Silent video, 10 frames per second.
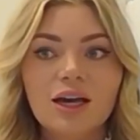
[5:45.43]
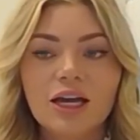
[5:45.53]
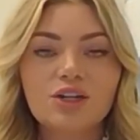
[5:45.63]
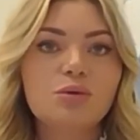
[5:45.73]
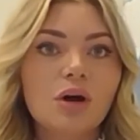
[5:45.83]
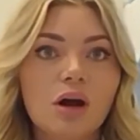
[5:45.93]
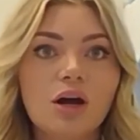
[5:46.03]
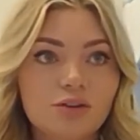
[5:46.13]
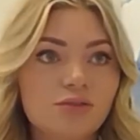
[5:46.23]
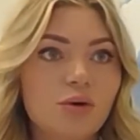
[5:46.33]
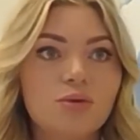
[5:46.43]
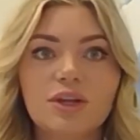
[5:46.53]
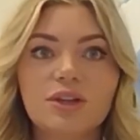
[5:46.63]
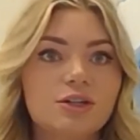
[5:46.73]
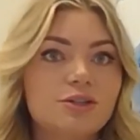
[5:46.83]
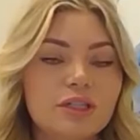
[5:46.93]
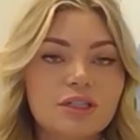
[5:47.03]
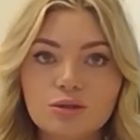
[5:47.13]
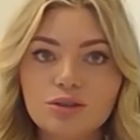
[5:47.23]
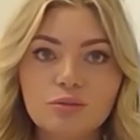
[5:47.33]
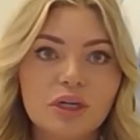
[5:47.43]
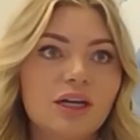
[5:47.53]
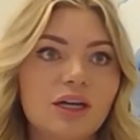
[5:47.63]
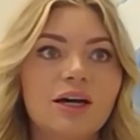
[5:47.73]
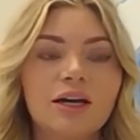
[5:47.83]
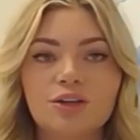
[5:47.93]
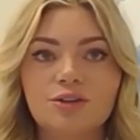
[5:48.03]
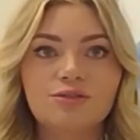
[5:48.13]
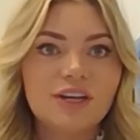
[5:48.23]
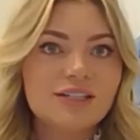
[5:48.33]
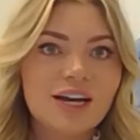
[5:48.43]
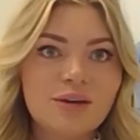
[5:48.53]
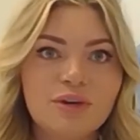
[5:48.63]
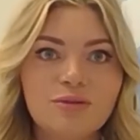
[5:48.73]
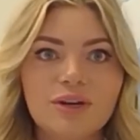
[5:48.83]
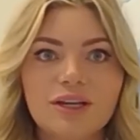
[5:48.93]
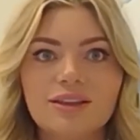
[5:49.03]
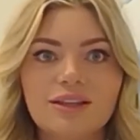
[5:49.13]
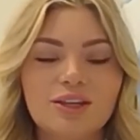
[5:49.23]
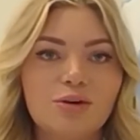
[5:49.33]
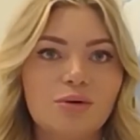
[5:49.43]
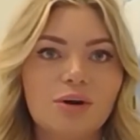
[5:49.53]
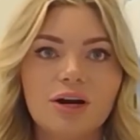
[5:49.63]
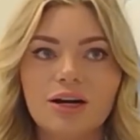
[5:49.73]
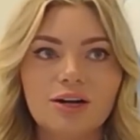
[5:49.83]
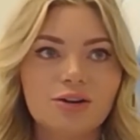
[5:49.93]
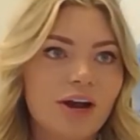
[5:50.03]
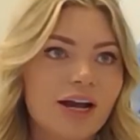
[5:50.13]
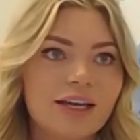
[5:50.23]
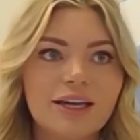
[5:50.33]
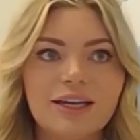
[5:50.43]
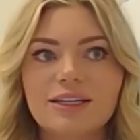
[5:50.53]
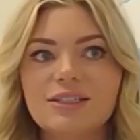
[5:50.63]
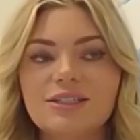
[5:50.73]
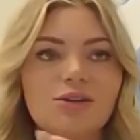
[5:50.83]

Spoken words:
and you are on your phone, whether you're doing social media, you're FaceTiming with your grandkids,